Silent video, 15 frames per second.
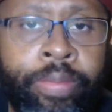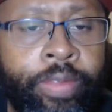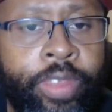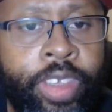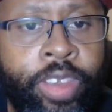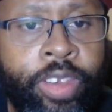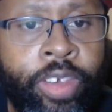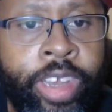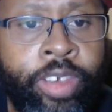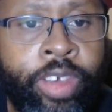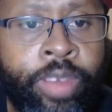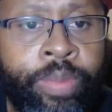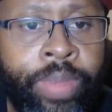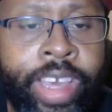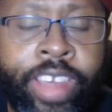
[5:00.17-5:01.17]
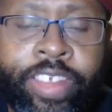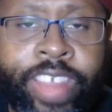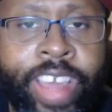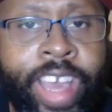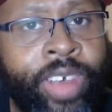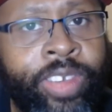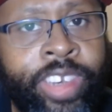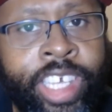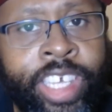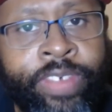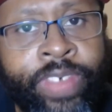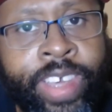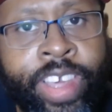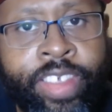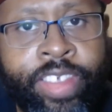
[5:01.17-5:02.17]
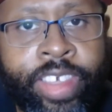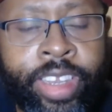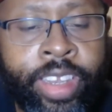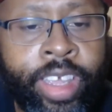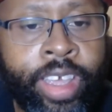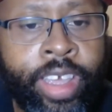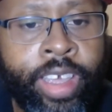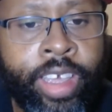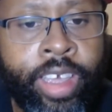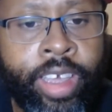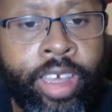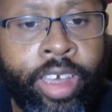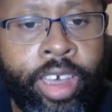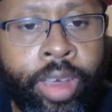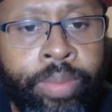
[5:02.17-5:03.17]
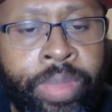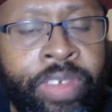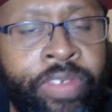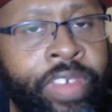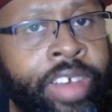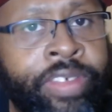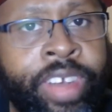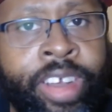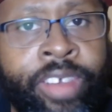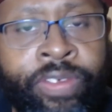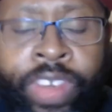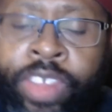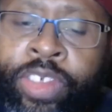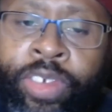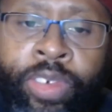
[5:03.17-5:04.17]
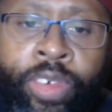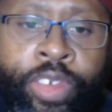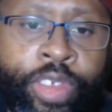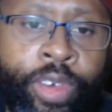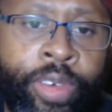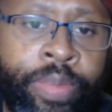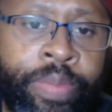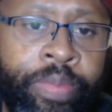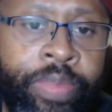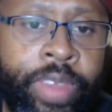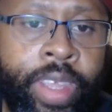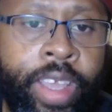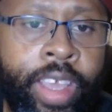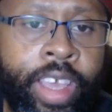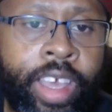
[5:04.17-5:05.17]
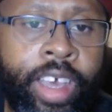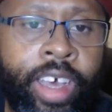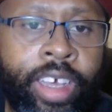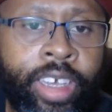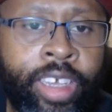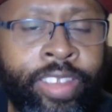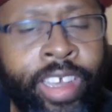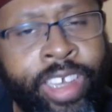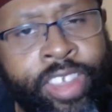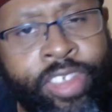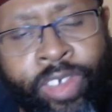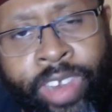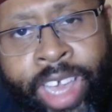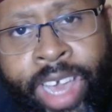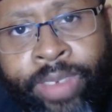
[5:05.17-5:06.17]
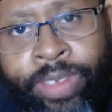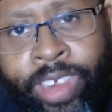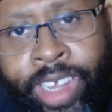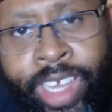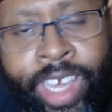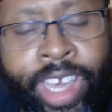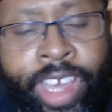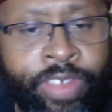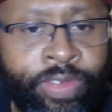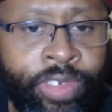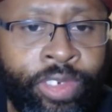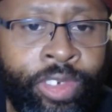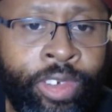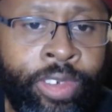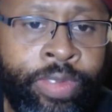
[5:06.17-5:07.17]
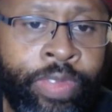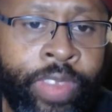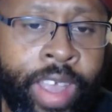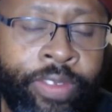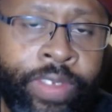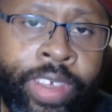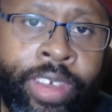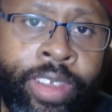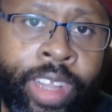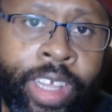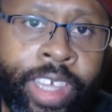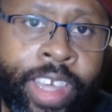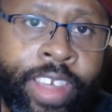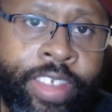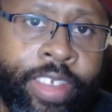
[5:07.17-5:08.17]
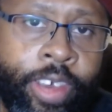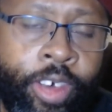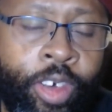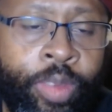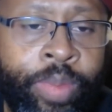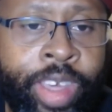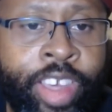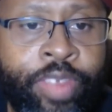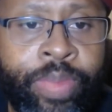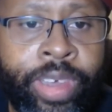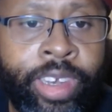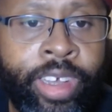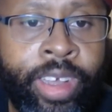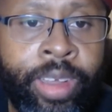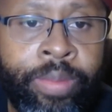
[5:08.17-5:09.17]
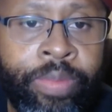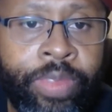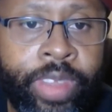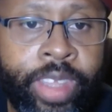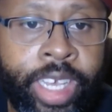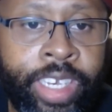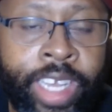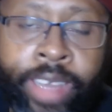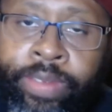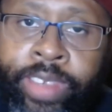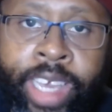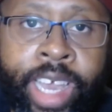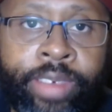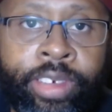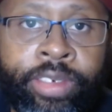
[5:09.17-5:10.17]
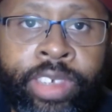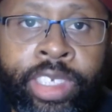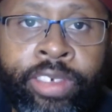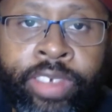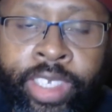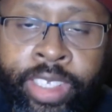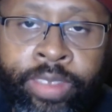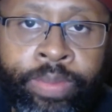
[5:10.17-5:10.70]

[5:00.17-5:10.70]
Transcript: You know, they're going to play sound defense and uh, be very, very physical. So uh, Kentucky's going to have their hands full, I feel, against Ole Miss, but uh, they definitely have a really, really